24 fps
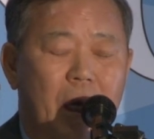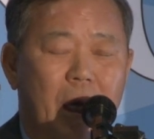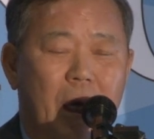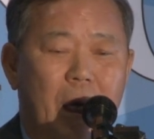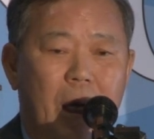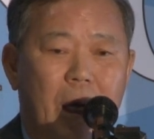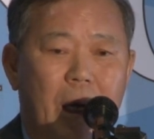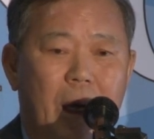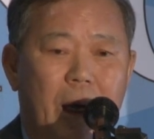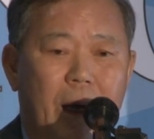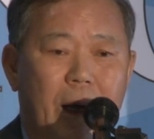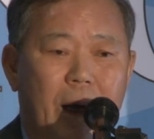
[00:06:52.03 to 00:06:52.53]

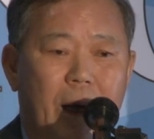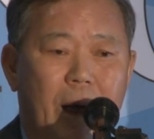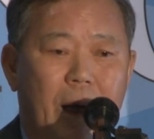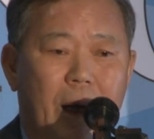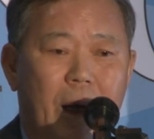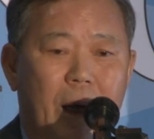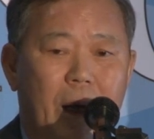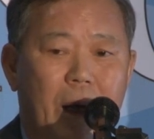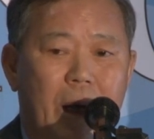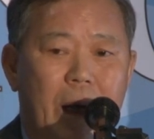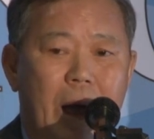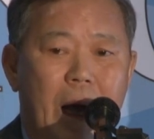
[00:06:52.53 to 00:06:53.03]

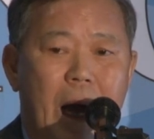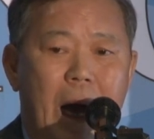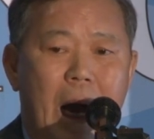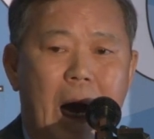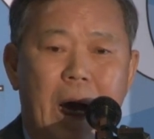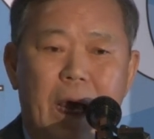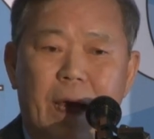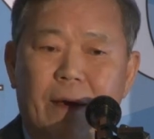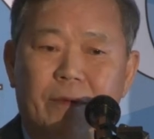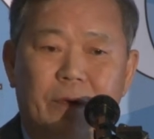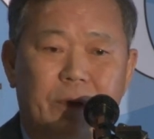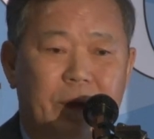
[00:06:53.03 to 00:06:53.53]
I
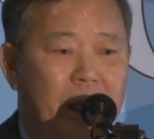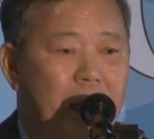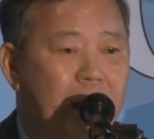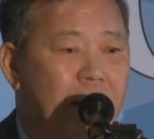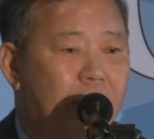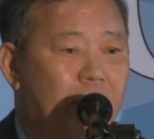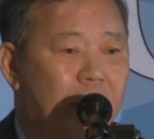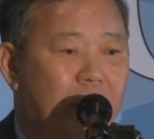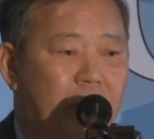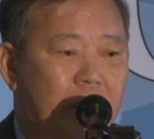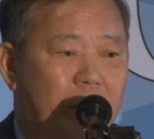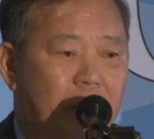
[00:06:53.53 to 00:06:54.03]
have
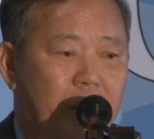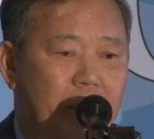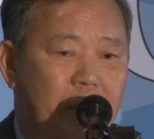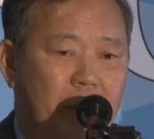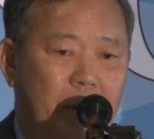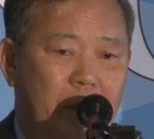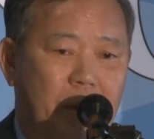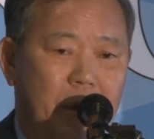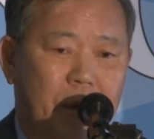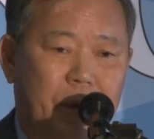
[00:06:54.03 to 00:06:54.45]
never